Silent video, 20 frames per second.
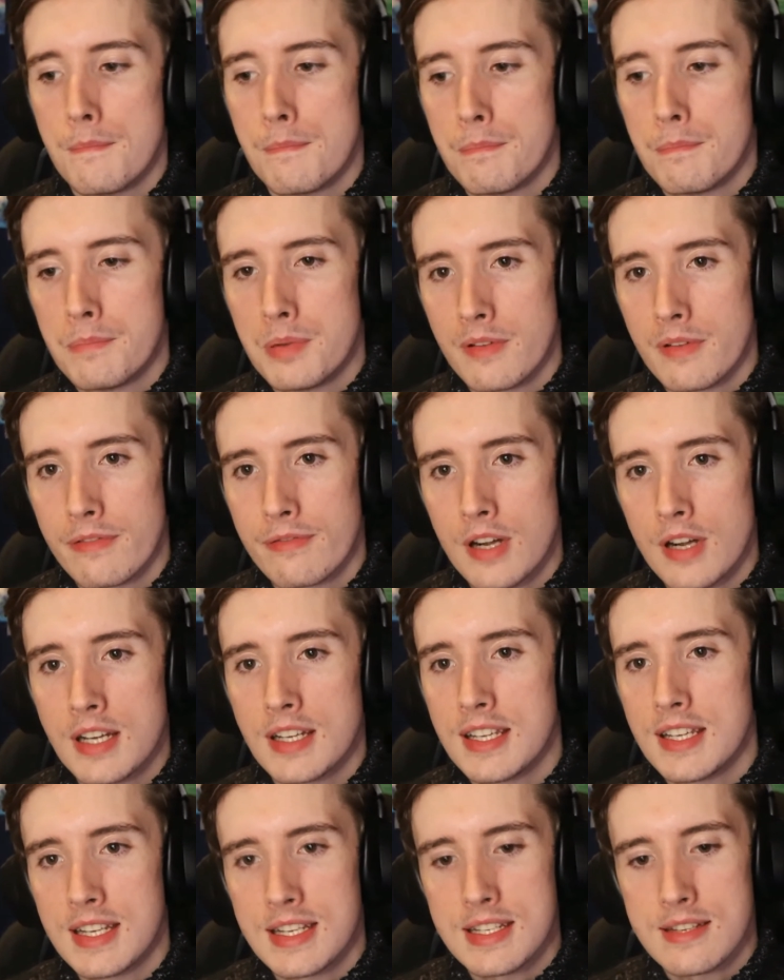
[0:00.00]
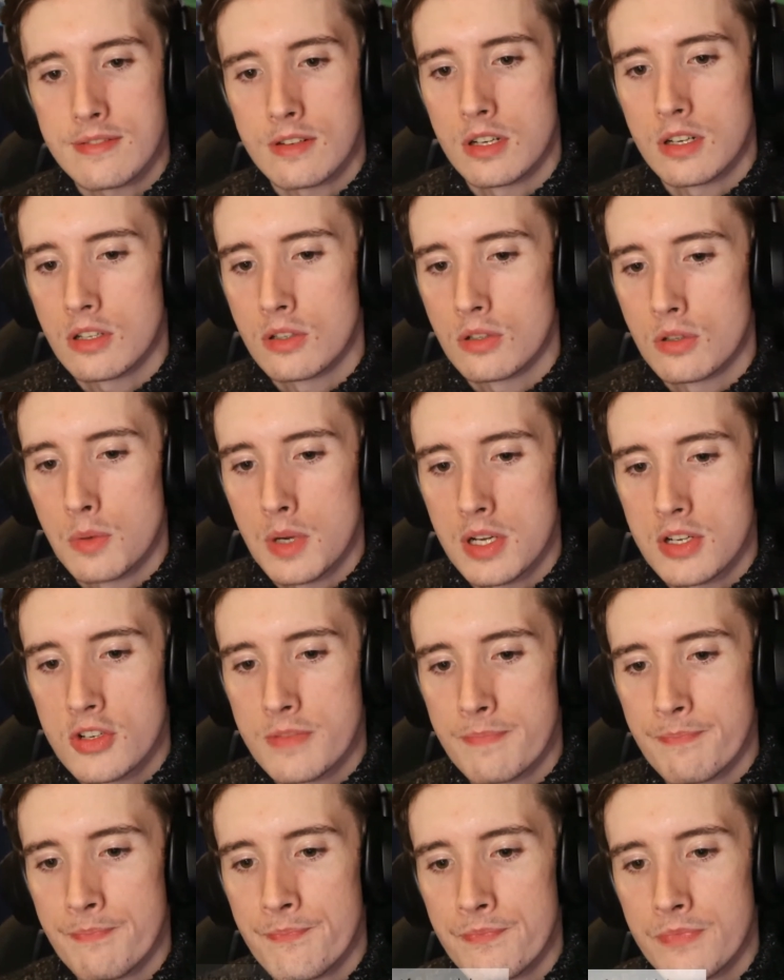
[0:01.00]
But Frankie has a very good
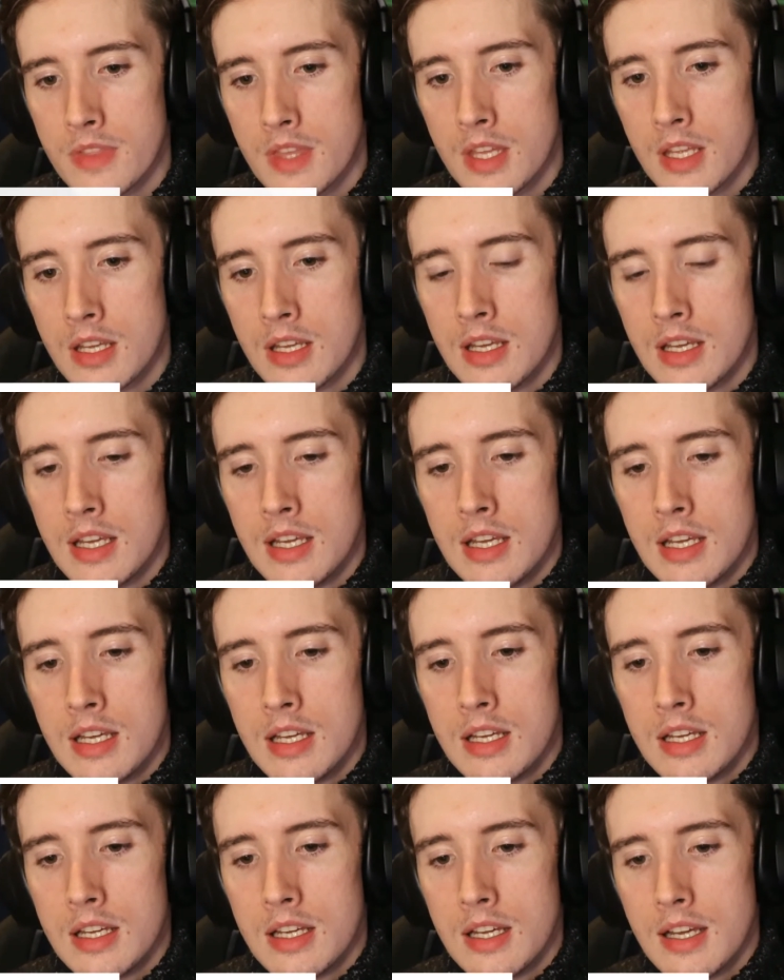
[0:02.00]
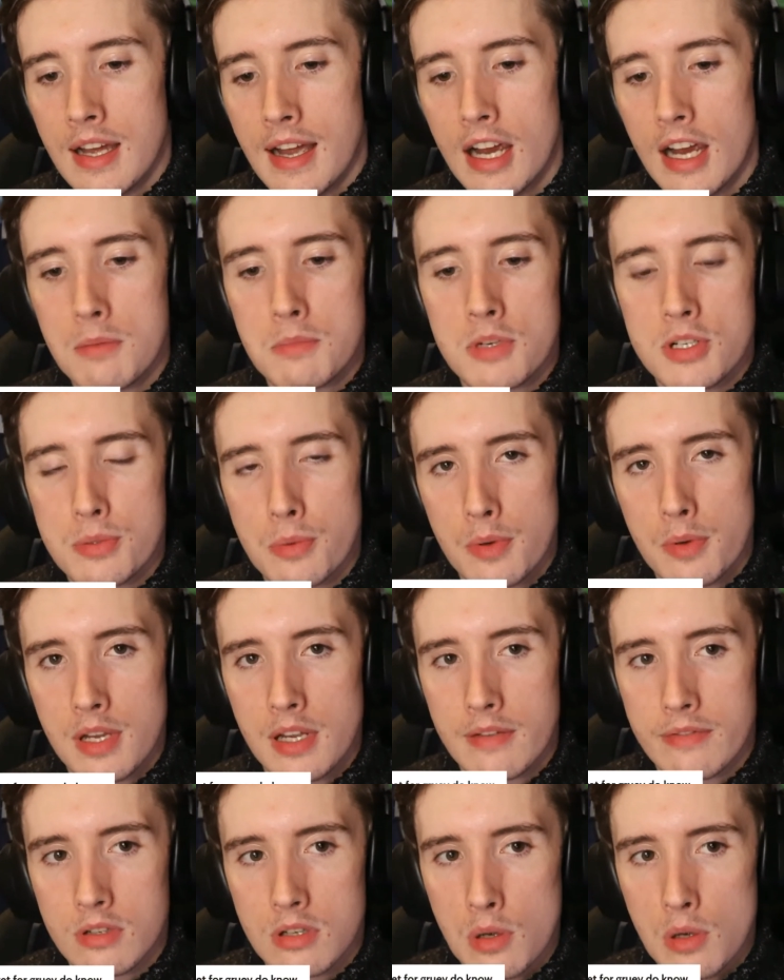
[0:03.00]
question. How much will we
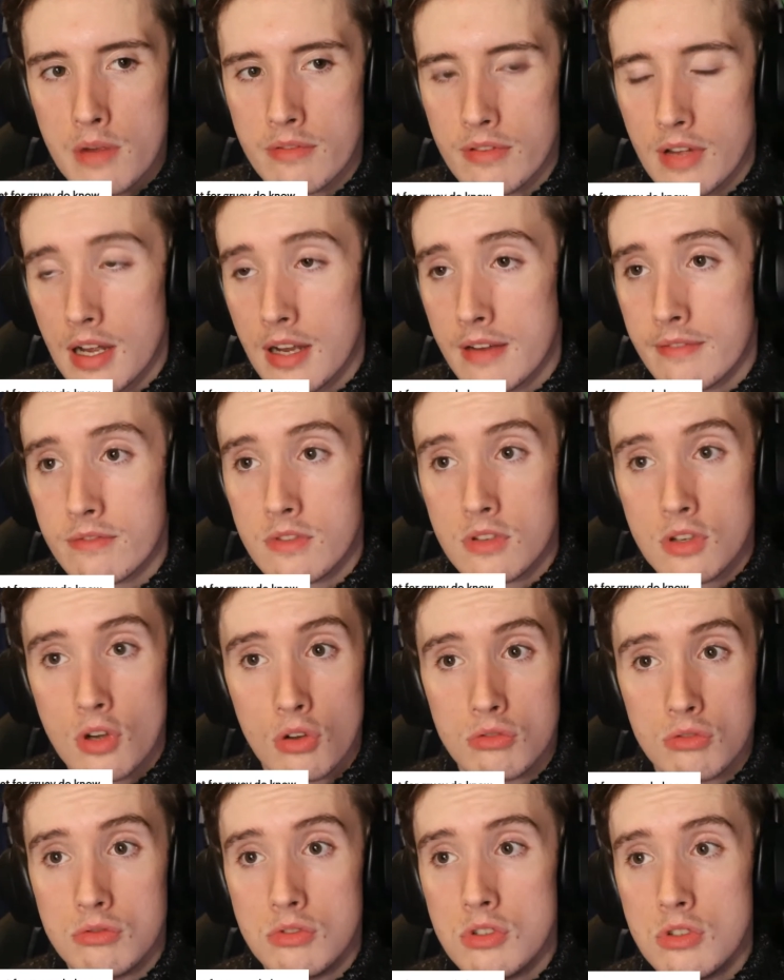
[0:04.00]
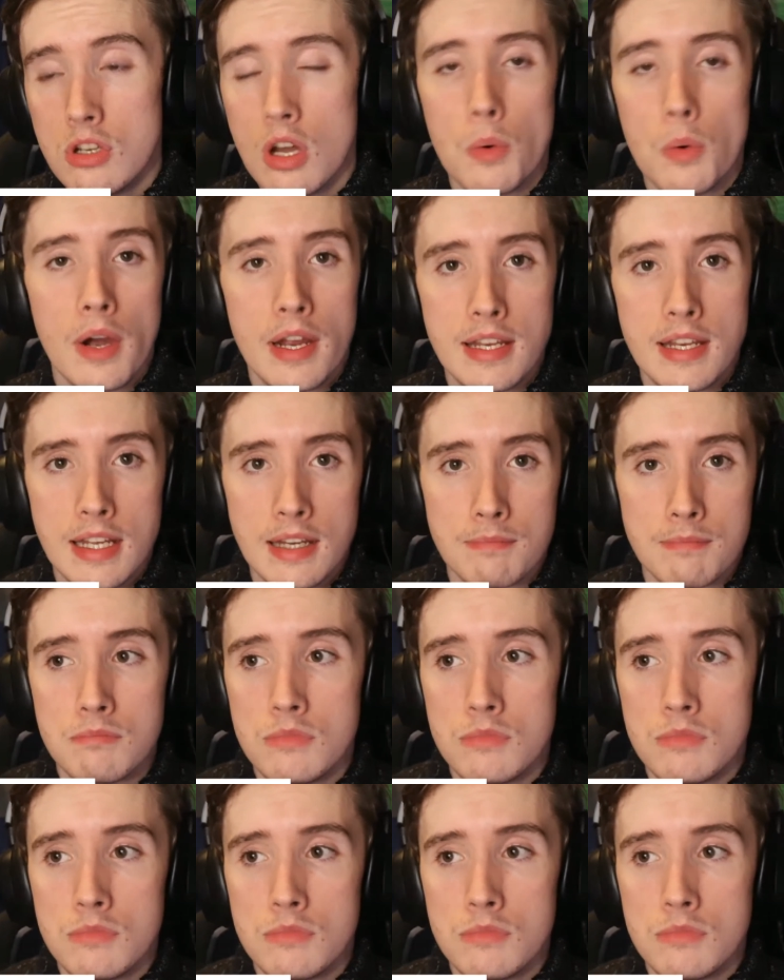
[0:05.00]
get for Gruev? I've got no idea.